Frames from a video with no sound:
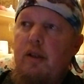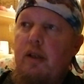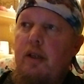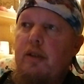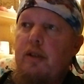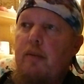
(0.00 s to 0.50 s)

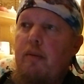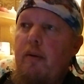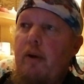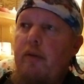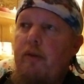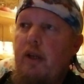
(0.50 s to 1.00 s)
Like I said, my
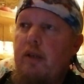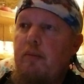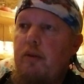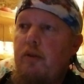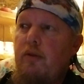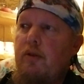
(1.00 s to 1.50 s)
wife asked me
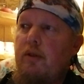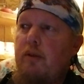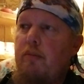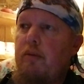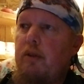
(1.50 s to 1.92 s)
to do something,